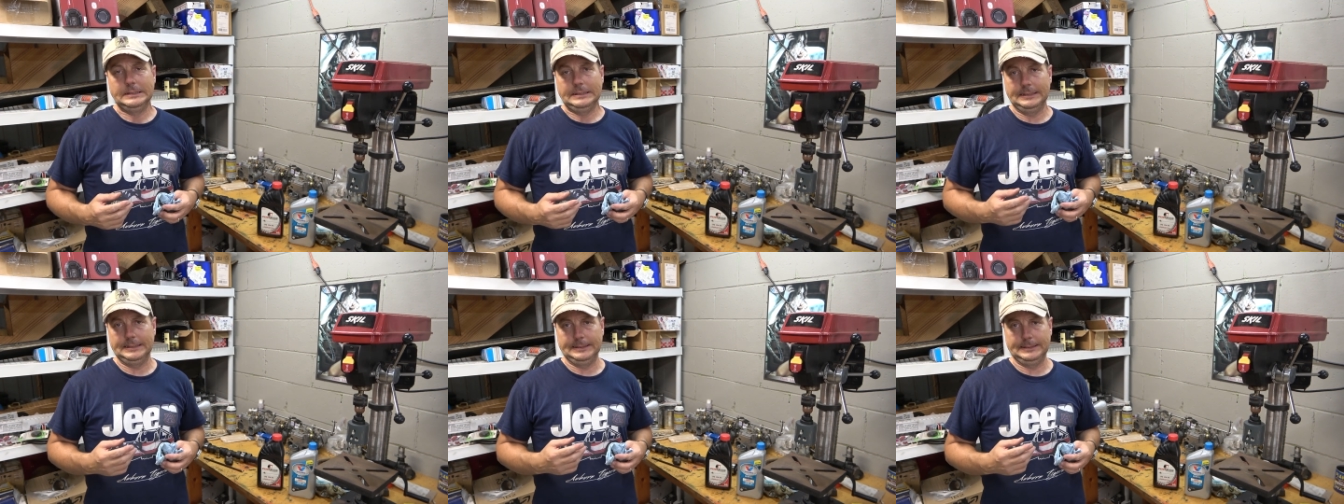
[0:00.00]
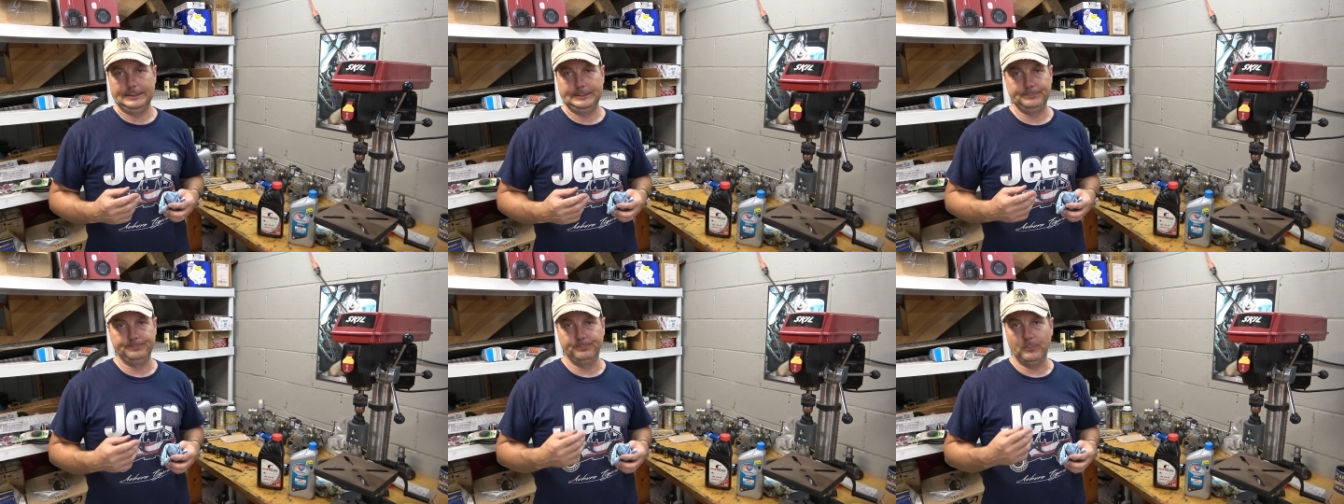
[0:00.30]

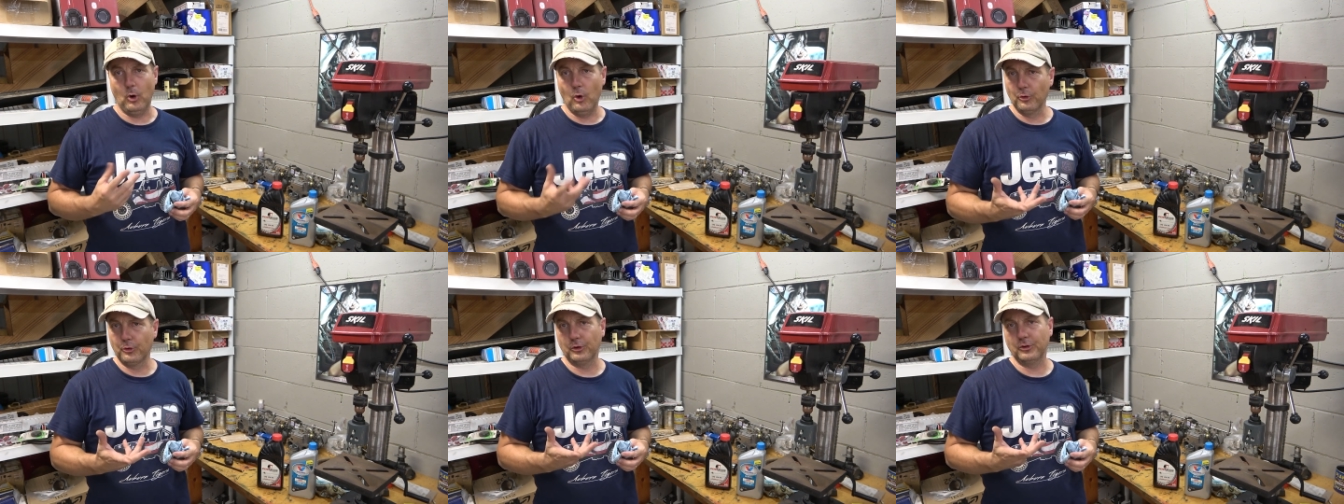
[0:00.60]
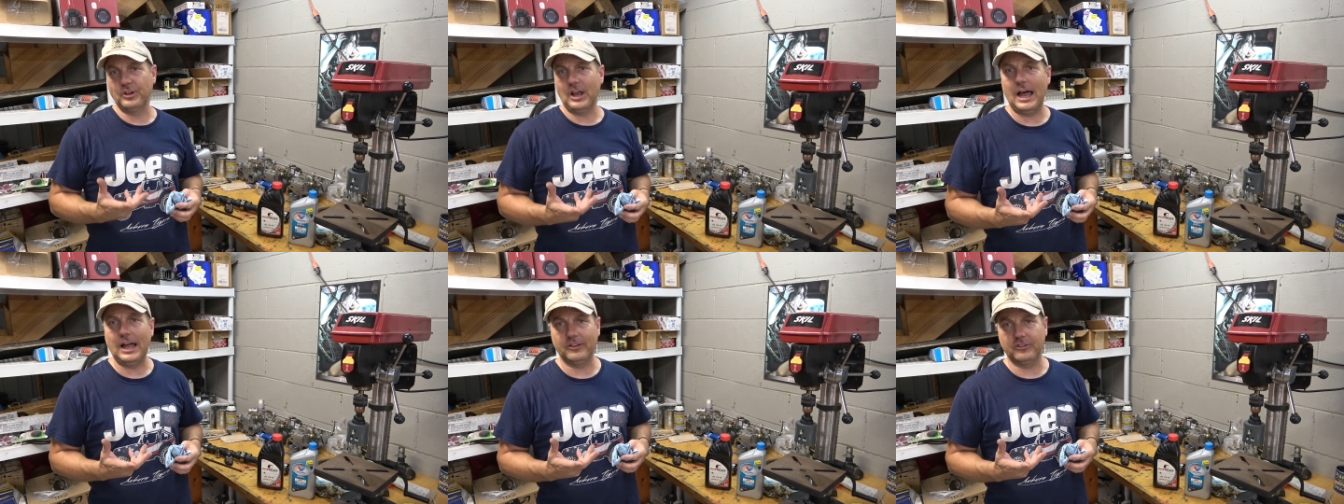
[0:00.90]
um, older
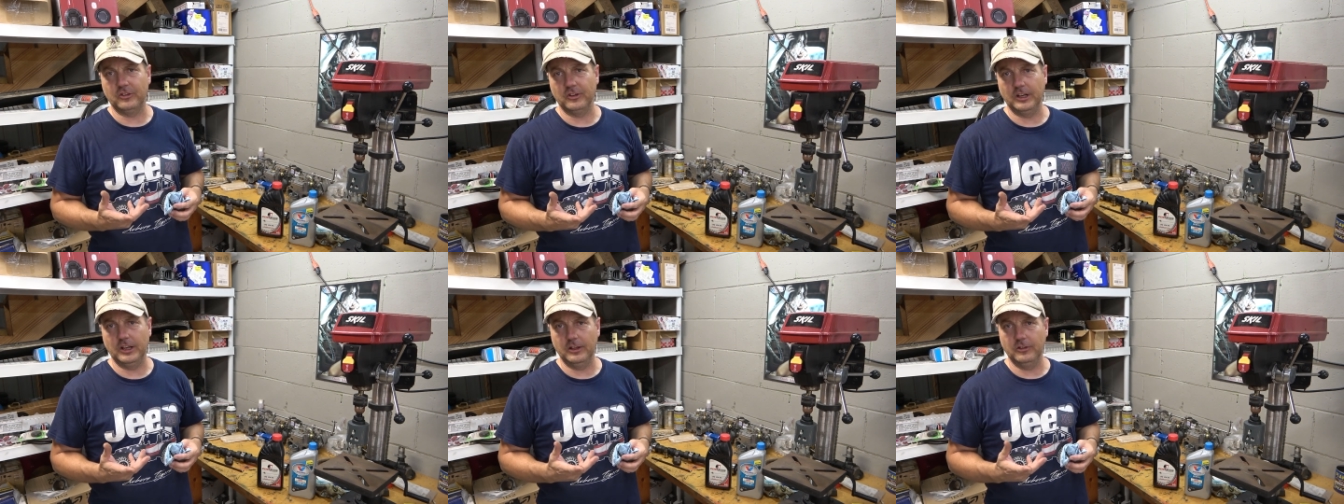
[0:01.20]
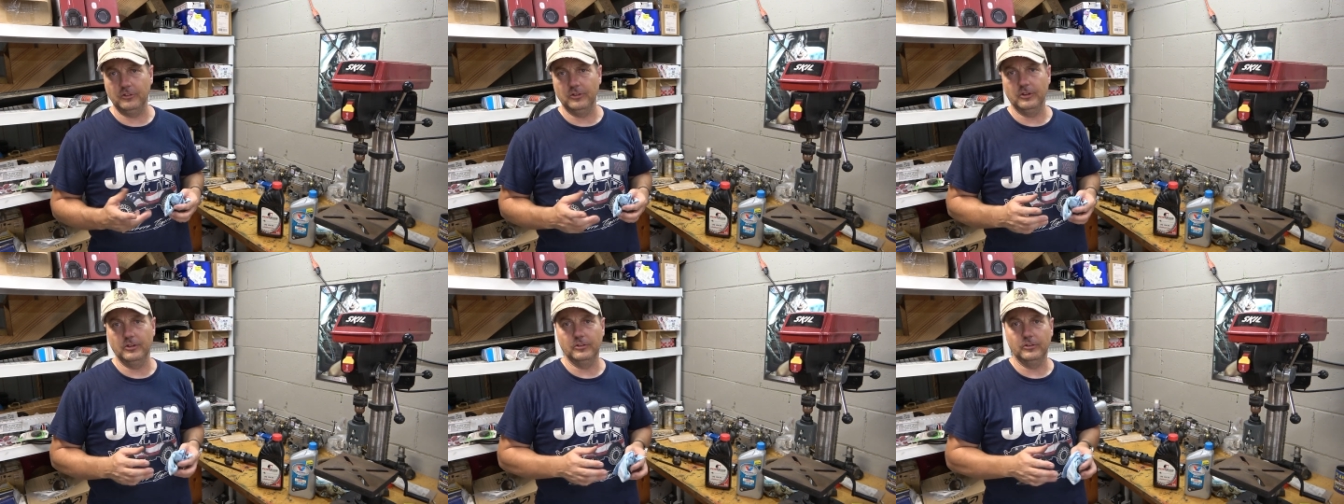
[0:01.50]
Datsun
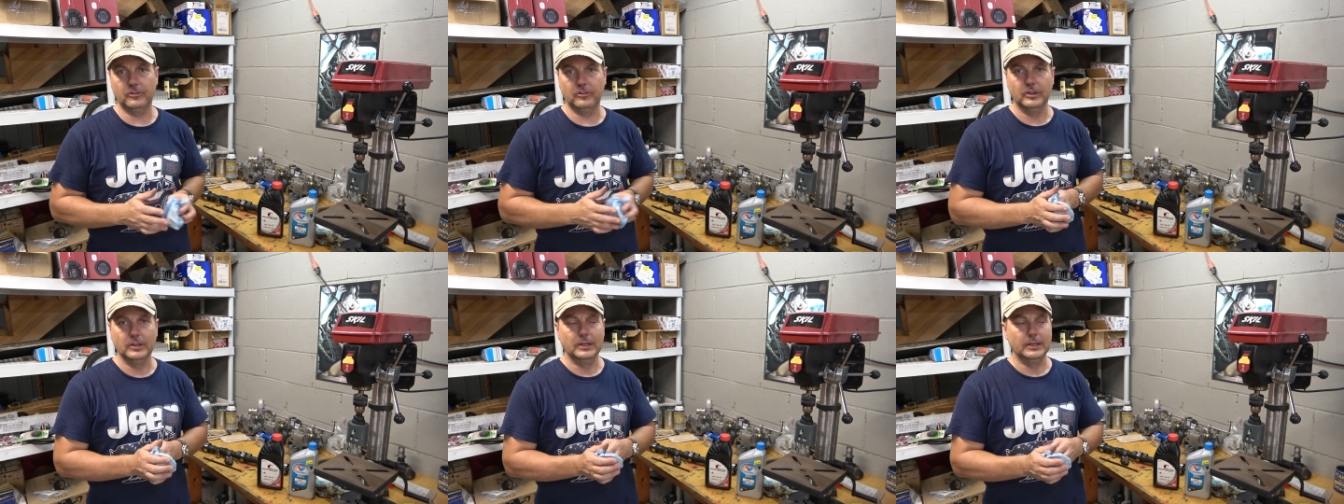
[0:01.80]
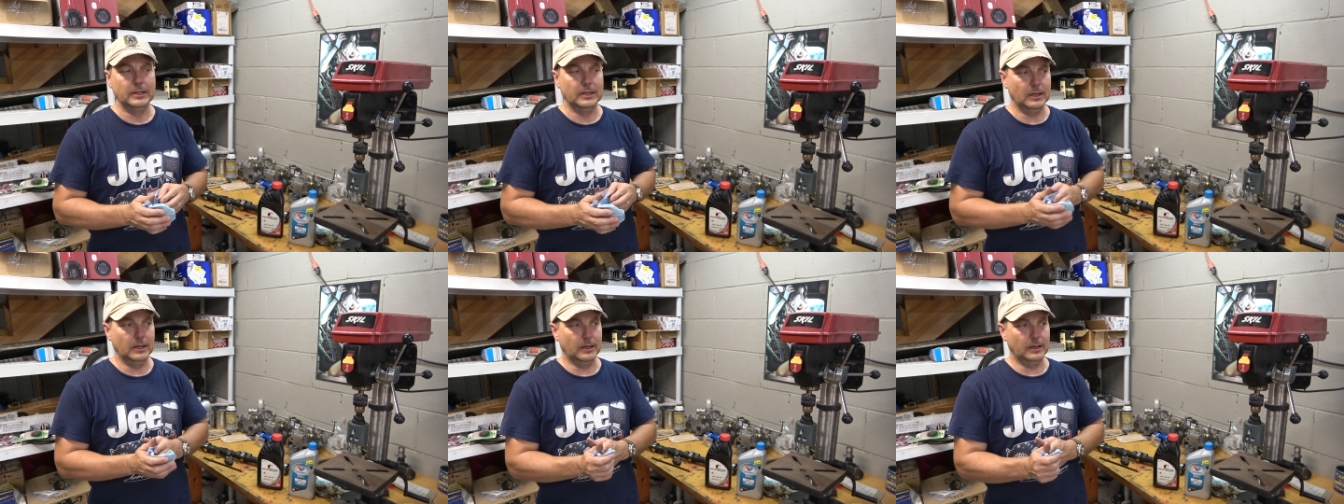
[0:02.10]
engines,
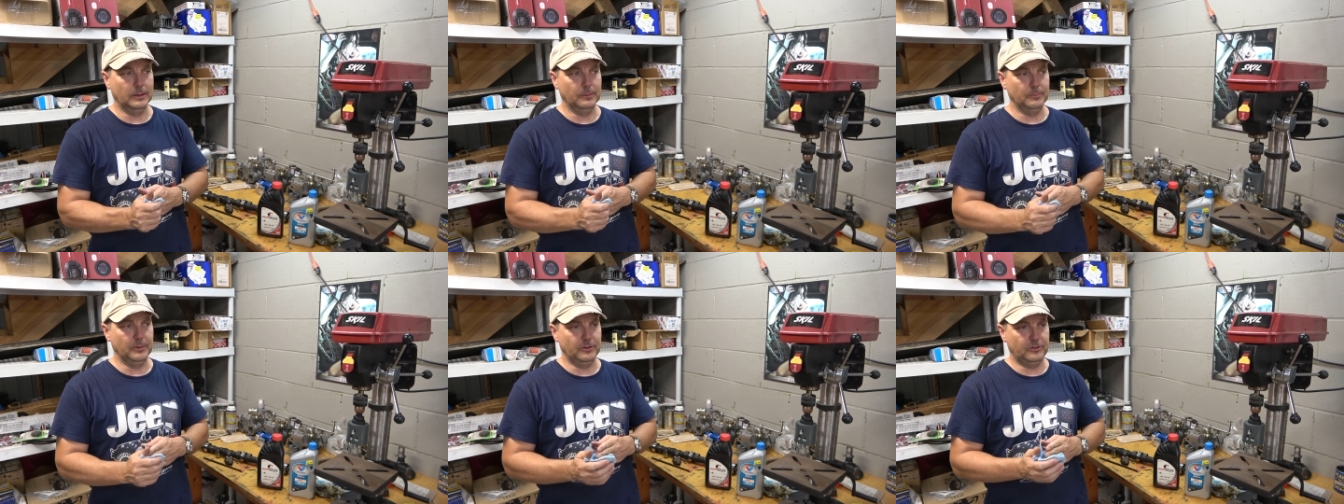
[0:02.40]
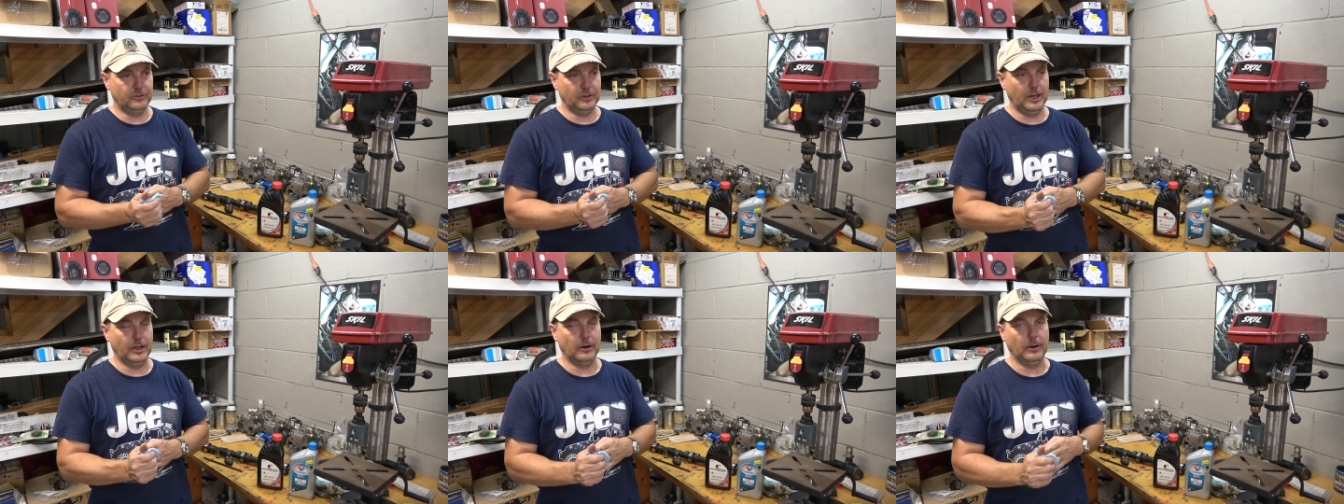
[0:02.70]
um,
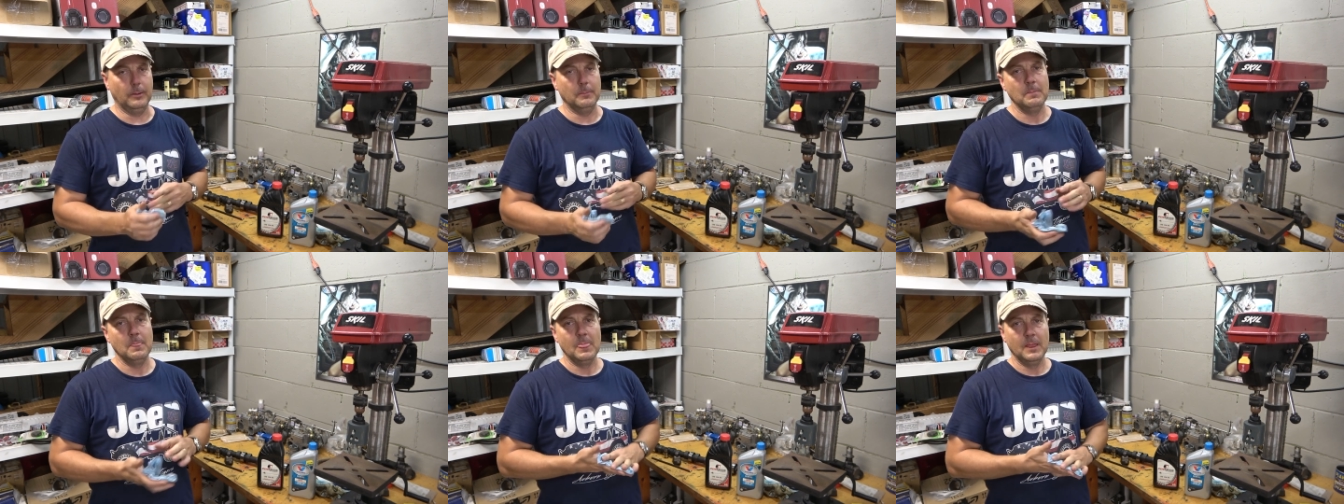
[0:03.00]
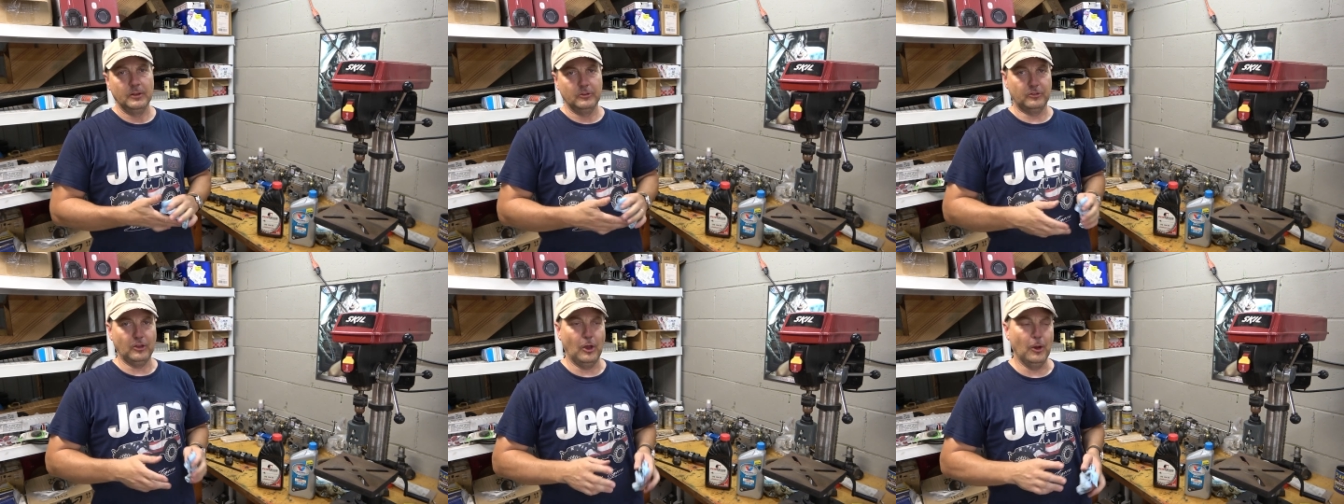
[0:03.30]
etc.
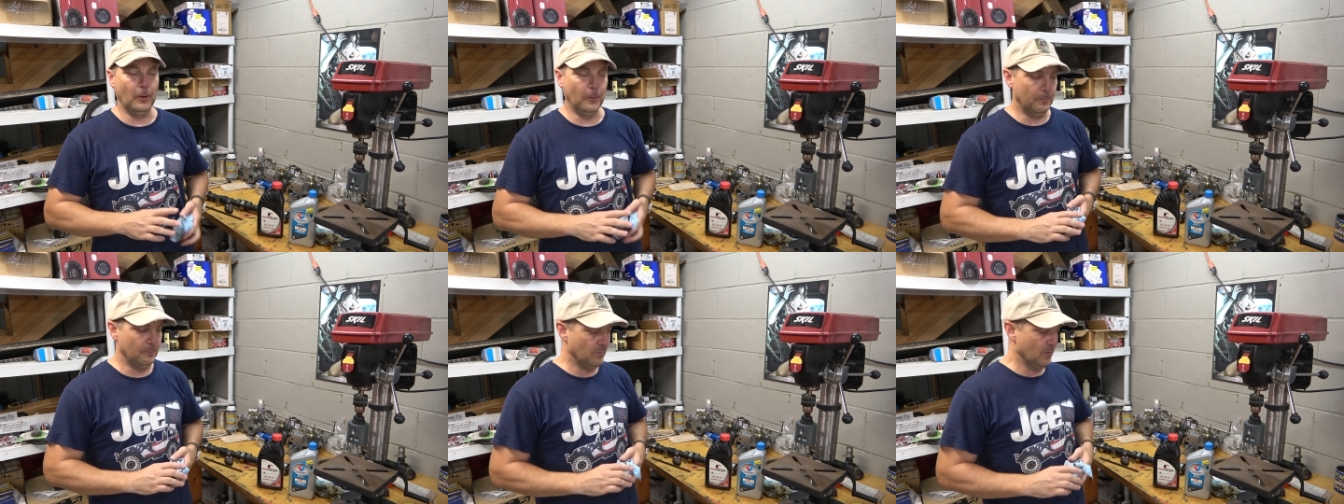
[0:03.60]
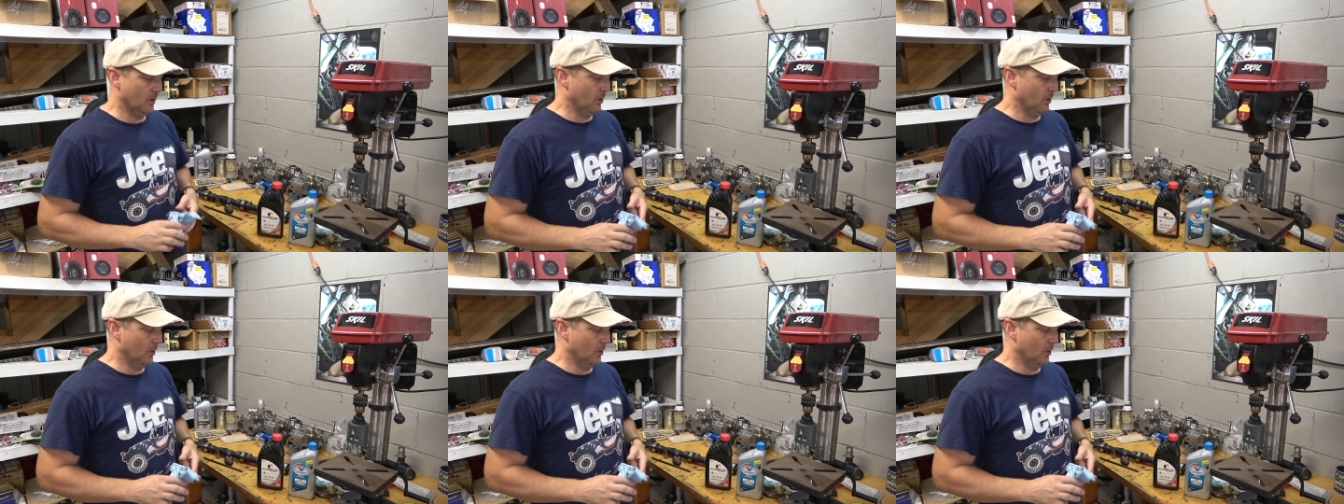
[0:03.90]
So